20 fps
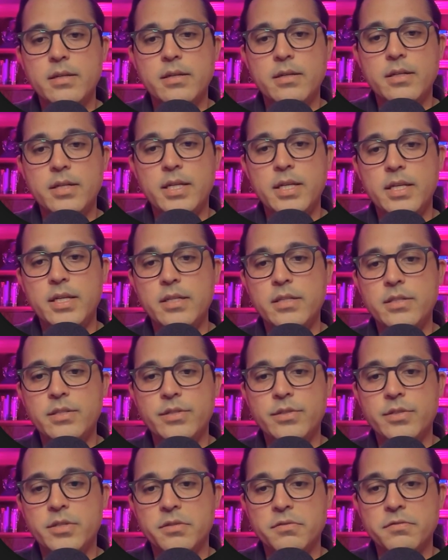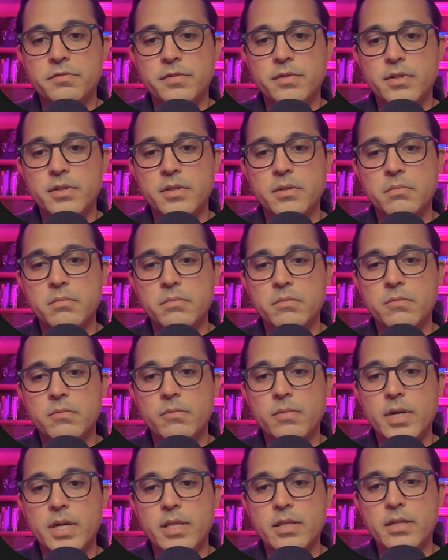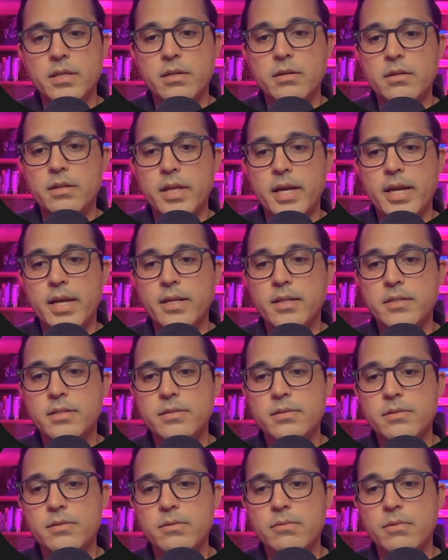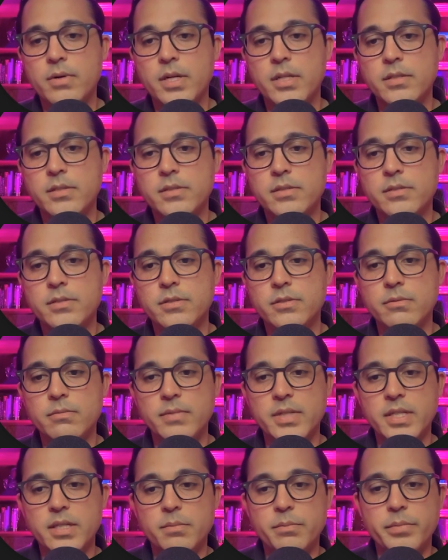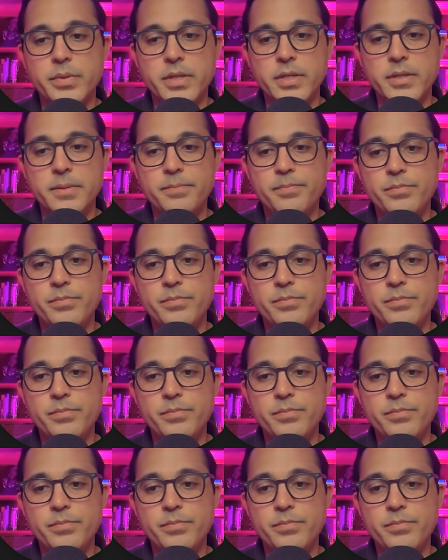Need to confirm when the client wants to rebook.